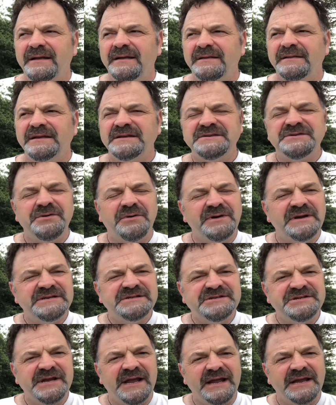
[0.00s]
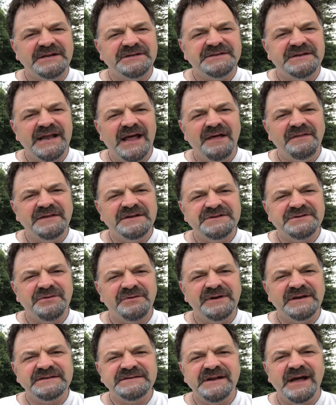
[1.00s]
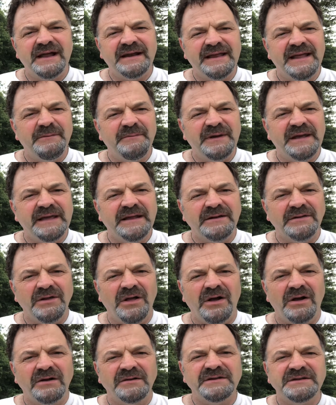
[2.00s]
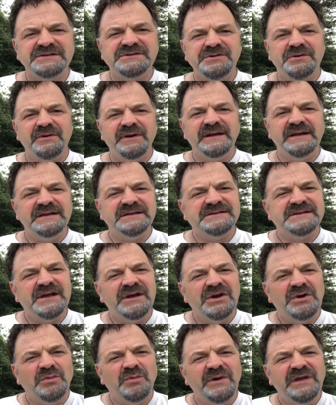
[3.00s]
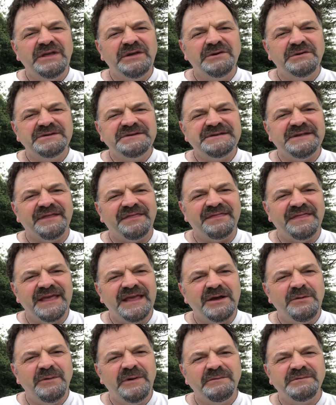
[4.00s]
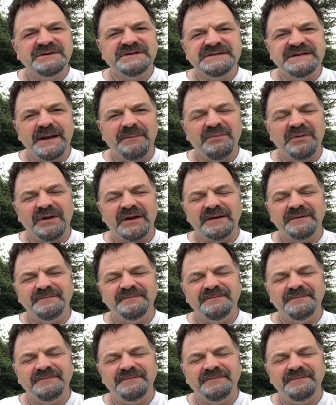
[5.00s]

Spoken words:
The story's changed. Now the story is not, can we get along? The story is, we used to think we were separate